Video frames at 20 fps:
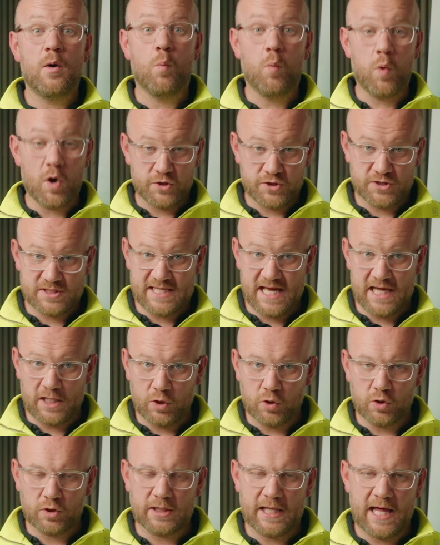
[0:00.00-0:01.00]
What does that
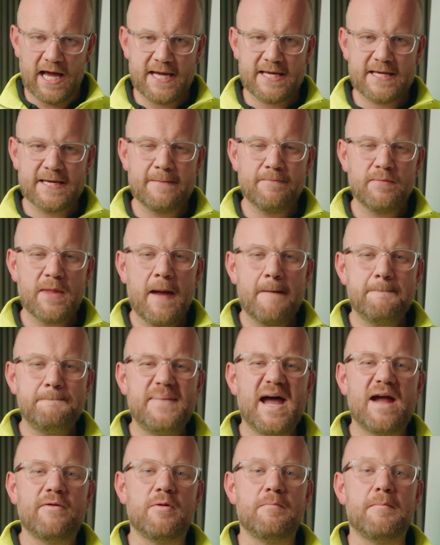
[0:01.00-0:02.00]
look like?
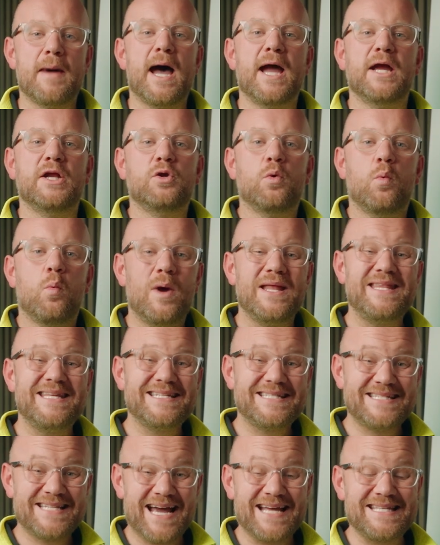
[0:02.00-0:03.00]
Bear in mind, when
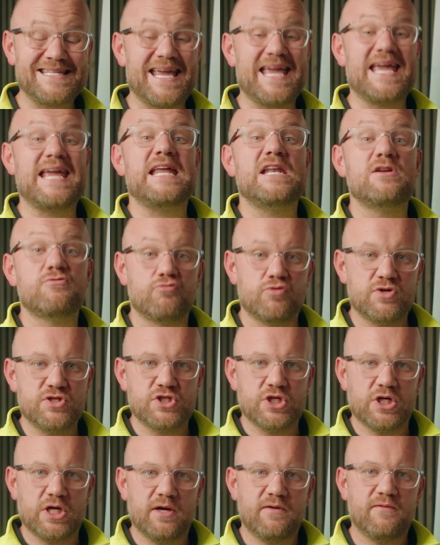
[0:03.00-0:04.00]
you're sat in
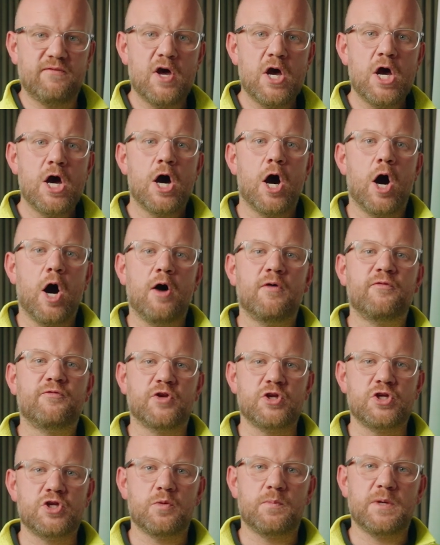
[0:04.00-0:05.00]
reserve,
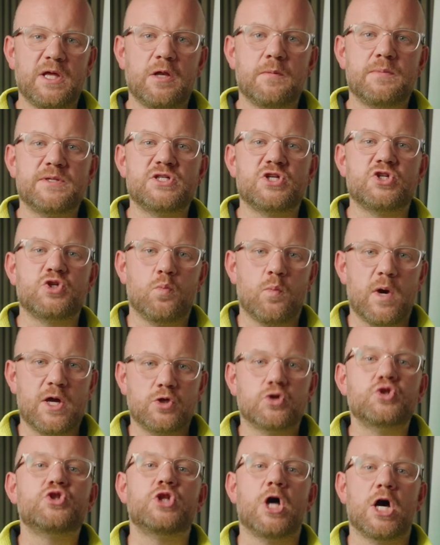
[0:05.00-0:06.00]
often you'll in a position where
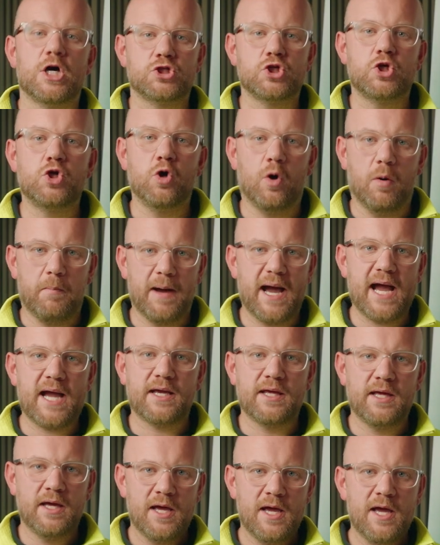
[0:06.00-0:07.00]
you'll start to cut
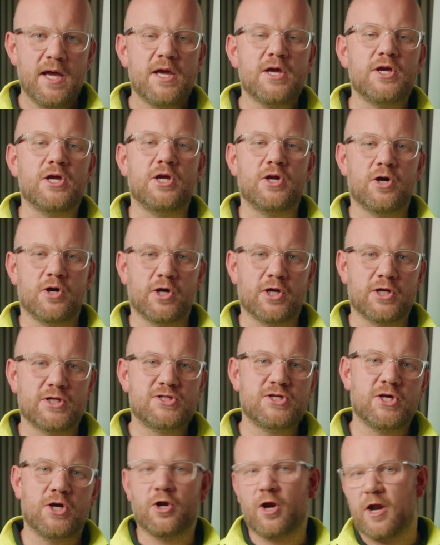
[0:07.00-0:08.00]
back. You're not going to
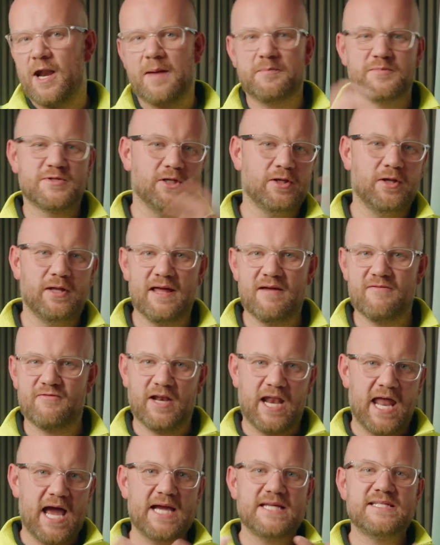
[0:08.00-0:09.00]
turn on absolutely
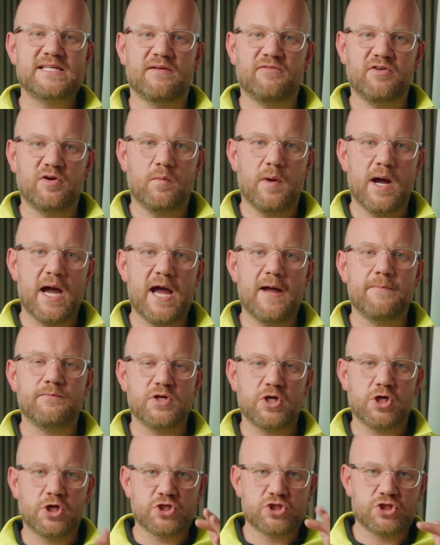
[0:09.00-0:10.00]
every light everywhere.
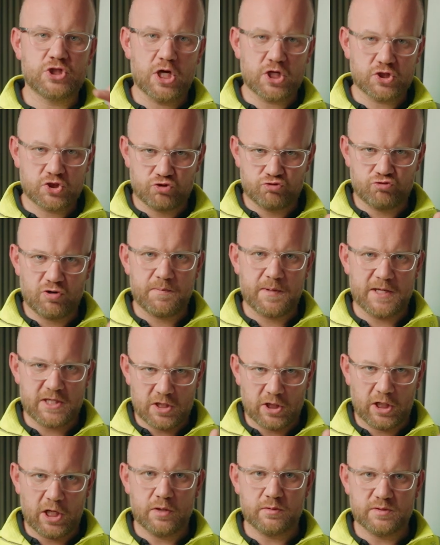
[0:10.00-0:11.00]
You're going to start stripping
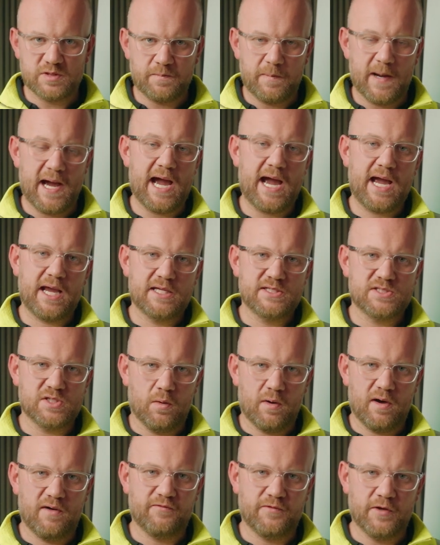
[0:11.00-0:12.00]
your loads back.
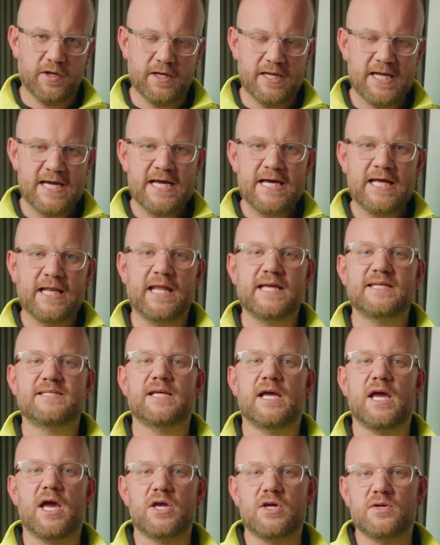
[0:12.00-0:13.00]
So often, let's
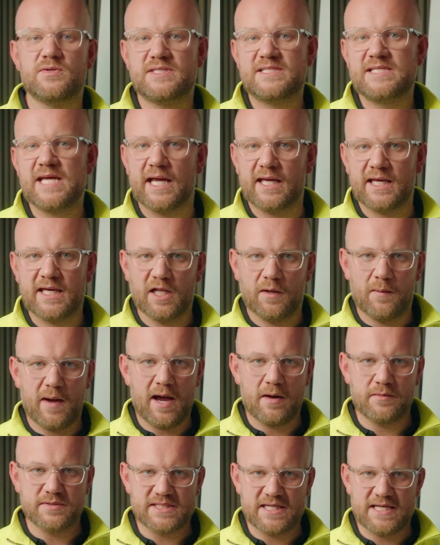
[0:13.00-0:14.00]
say I use 10
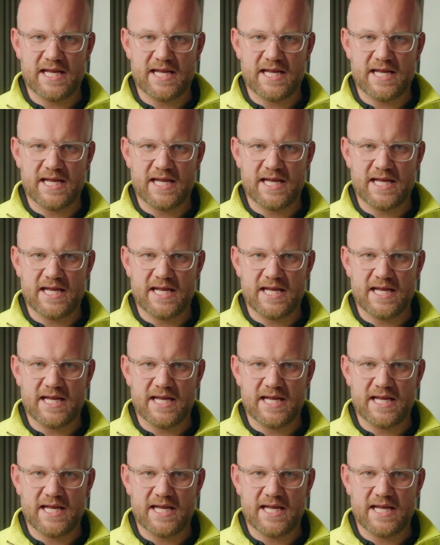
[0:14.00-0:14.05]
kilowatt hours a